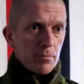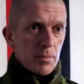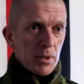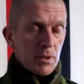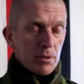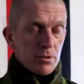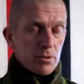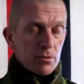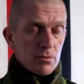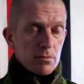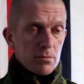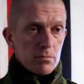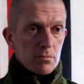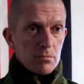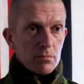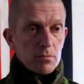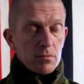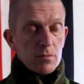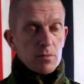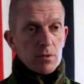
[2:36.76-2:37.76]
because
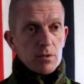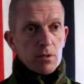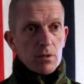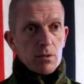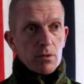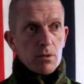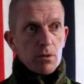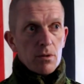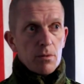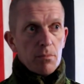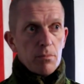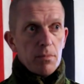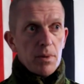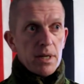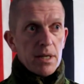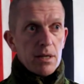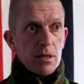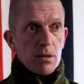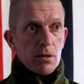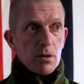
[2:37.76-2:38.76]

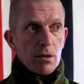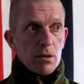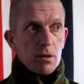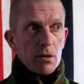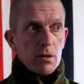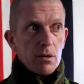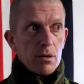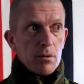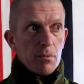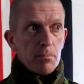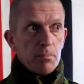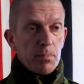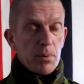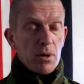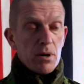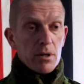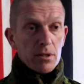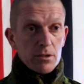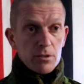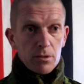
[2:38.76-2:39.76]
many
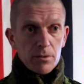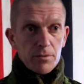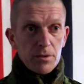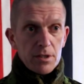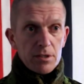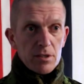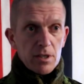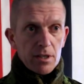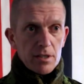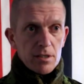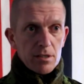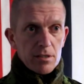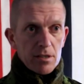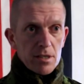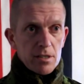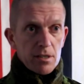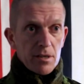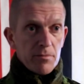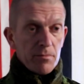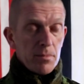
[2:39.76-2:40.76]
parts of this
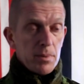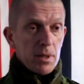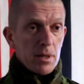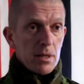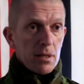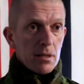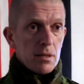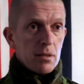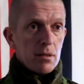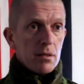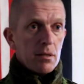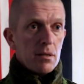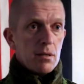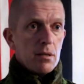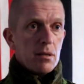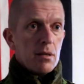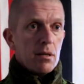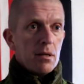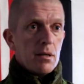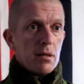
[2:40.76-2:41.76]
exercise have been
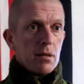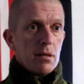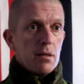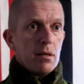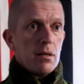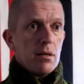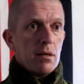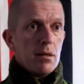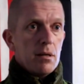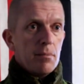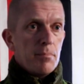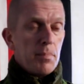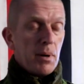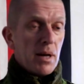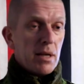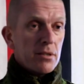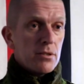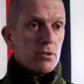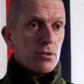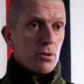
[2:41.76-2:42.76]

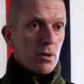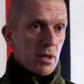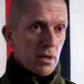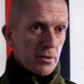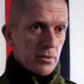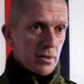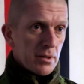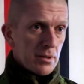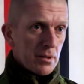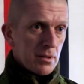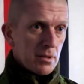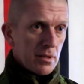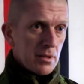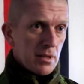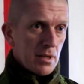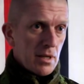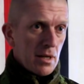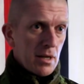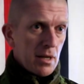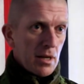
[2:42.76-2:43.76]
planned together
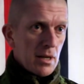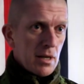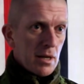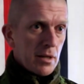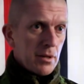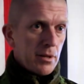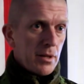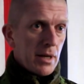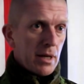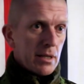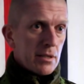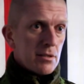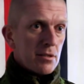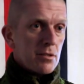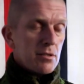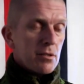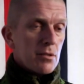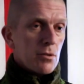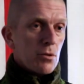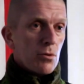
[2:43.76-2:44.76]
and
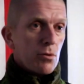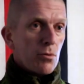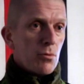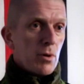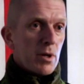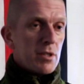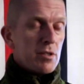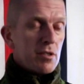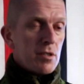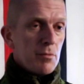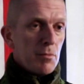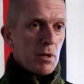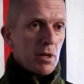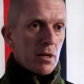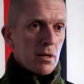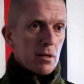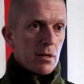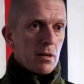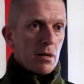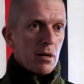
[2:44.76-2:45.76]
that's quite
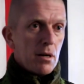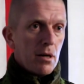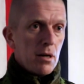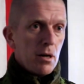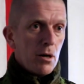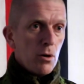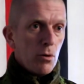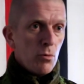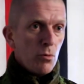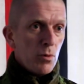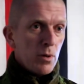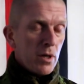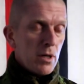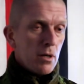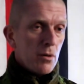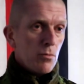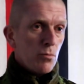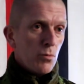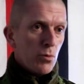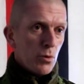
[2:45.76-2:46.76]
similar how
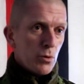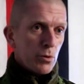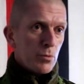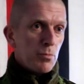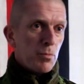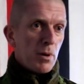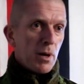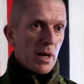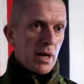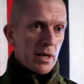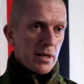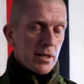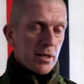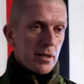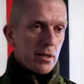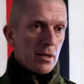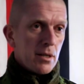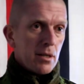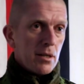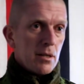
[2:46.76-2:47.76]
we would
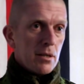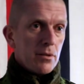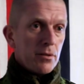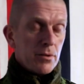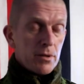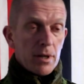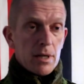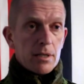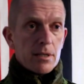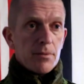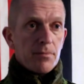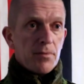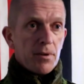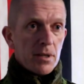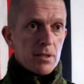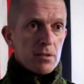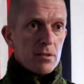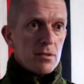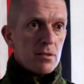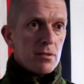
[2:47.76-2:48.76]
plan the real
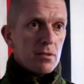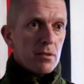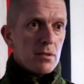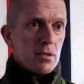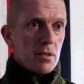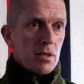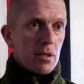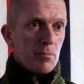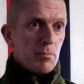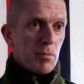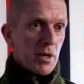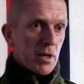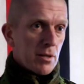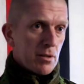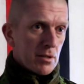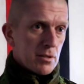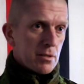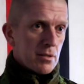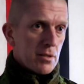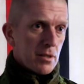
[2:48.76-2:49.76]
defense in my
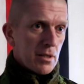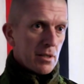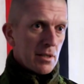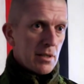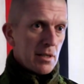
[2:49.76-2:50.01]
country